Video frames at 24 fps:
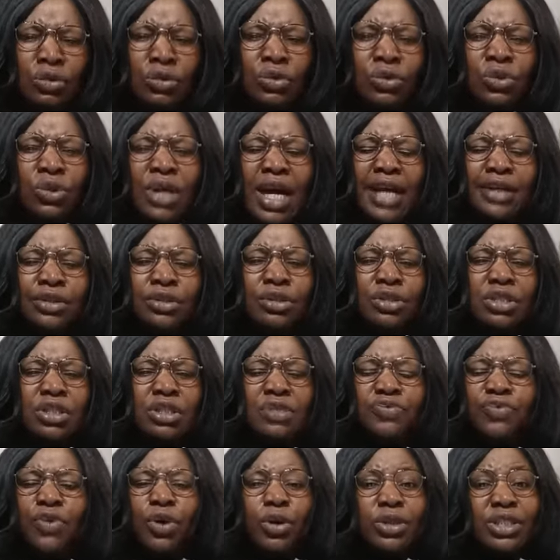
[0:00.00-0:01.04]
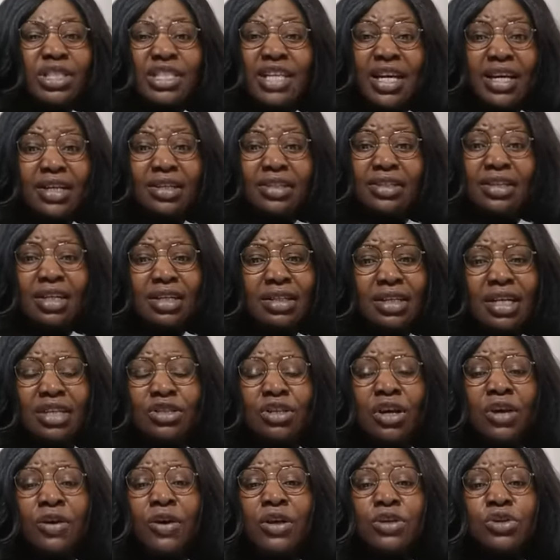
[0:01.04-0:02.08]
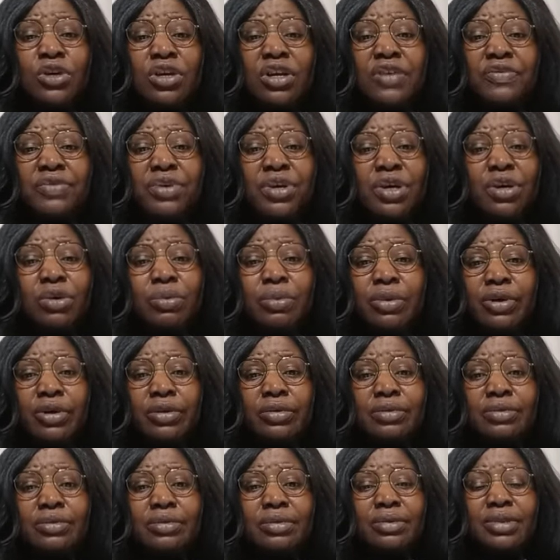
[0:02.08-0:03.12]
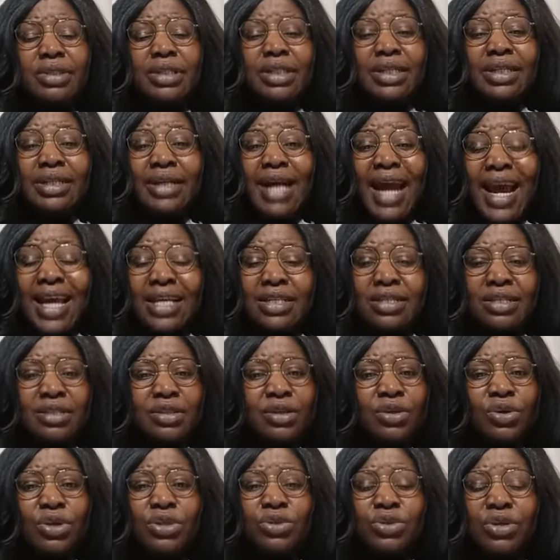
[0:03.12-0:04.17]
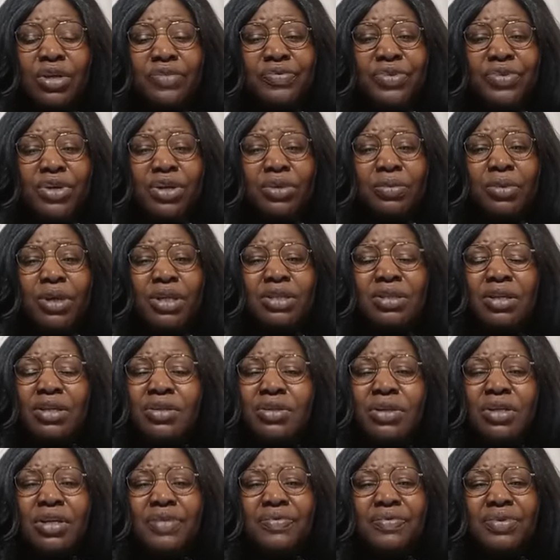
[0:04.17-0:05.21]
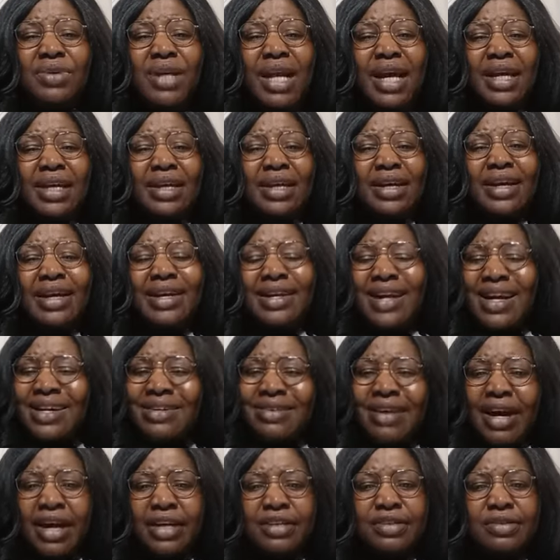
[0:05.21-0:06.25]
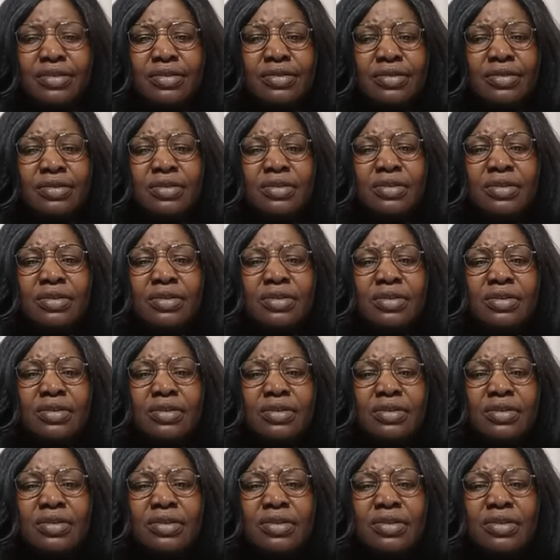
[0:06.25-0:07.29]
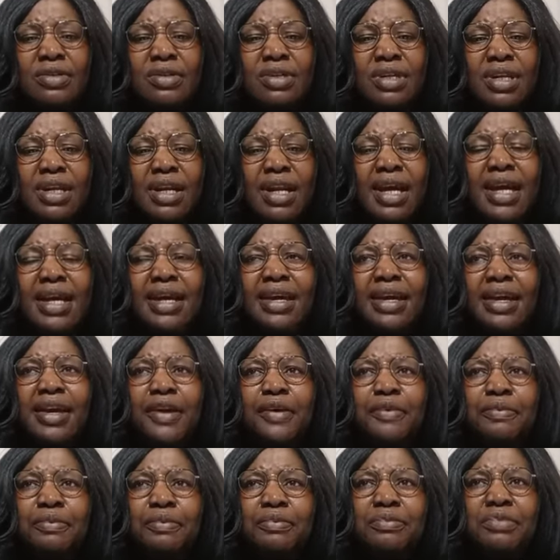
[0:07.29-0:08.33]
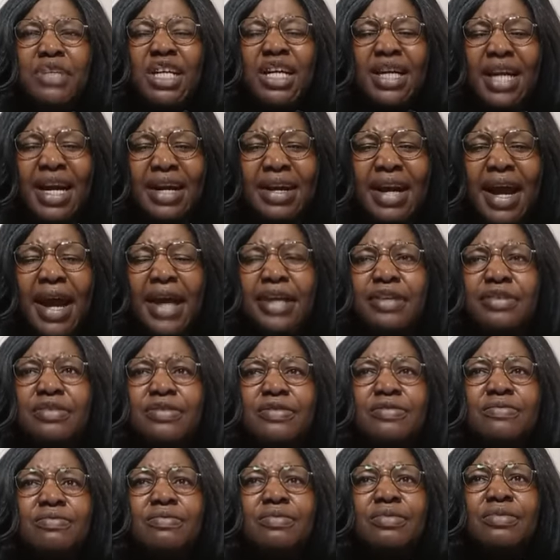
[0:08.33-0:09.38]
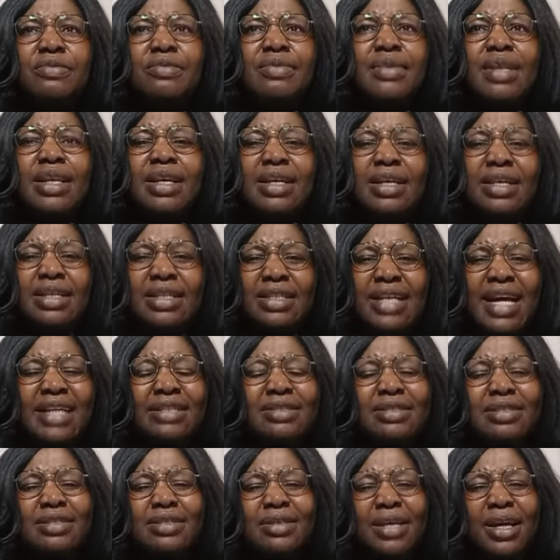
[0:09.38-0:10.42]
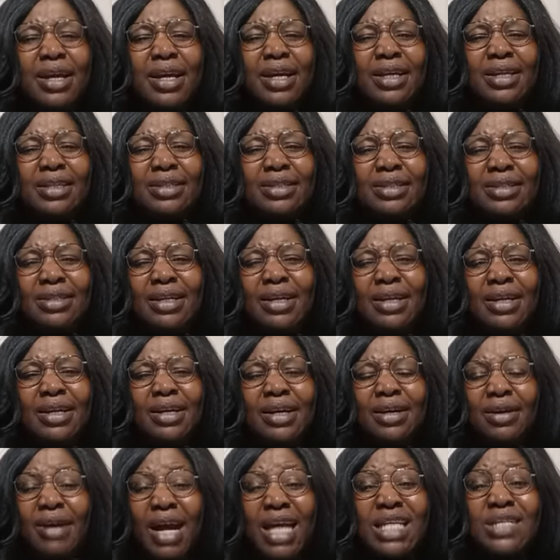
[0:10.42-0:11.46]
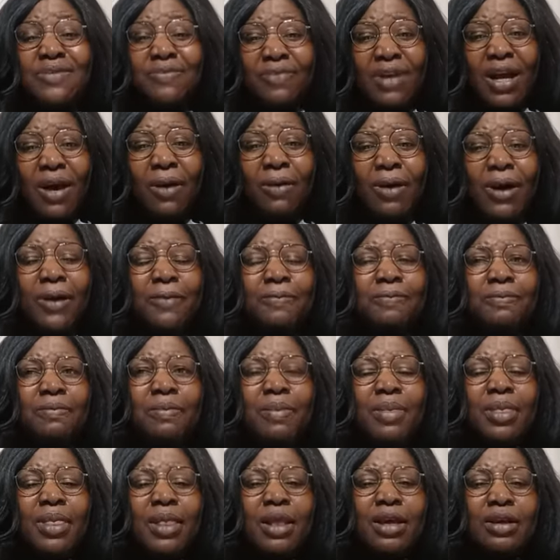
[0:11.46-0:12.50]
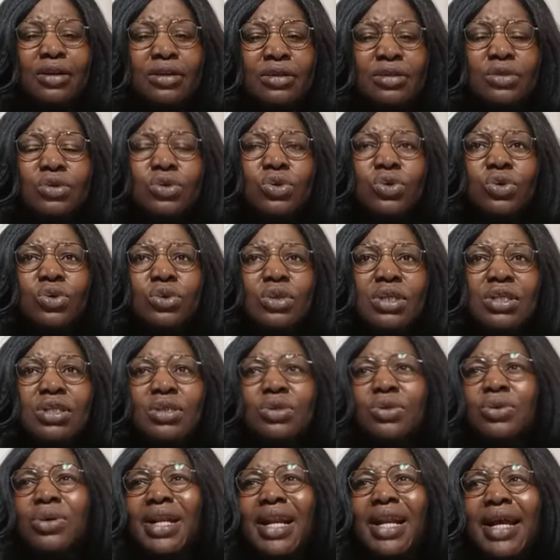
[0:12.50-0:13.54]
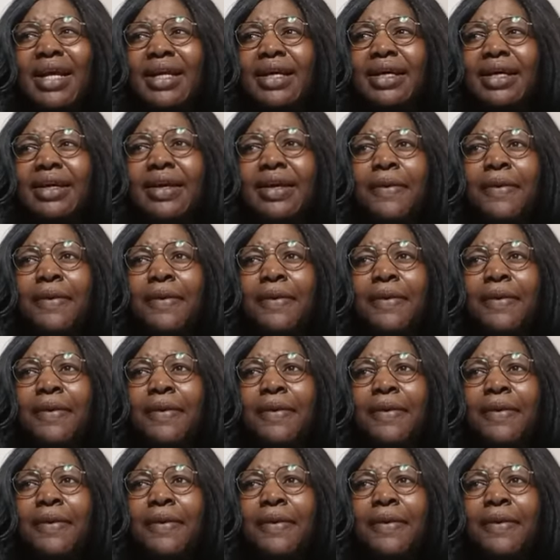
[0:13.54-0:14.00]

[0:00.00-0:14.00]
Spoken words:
you can use it for say it's not going to give you elubo rice is not going to give you elubo it's going to give you like grand rice like grand rice that is a rice flour so it look like